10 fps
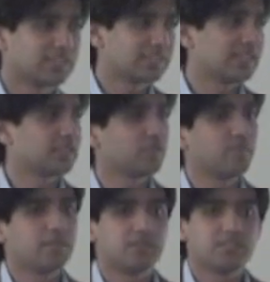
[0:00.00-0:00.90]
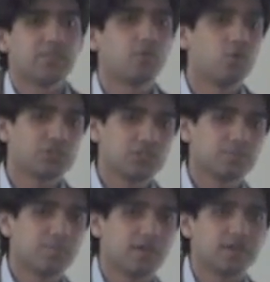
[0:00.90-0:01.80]
of the success of Mother's Day
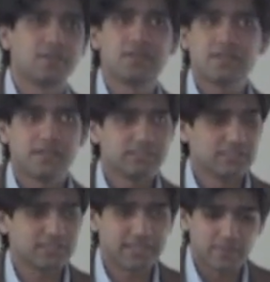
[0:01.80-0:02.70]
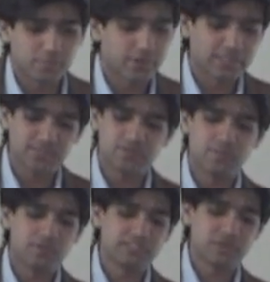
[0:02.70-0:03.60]
promotions, but just again, putting some
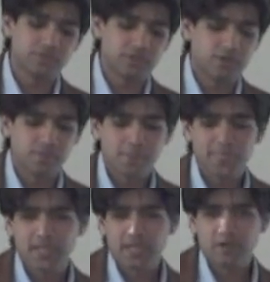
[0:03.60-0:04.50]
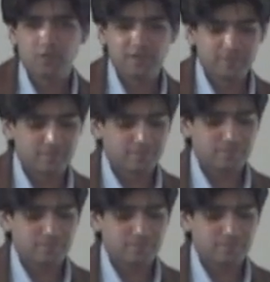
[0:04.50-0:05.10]
numbers out there. We've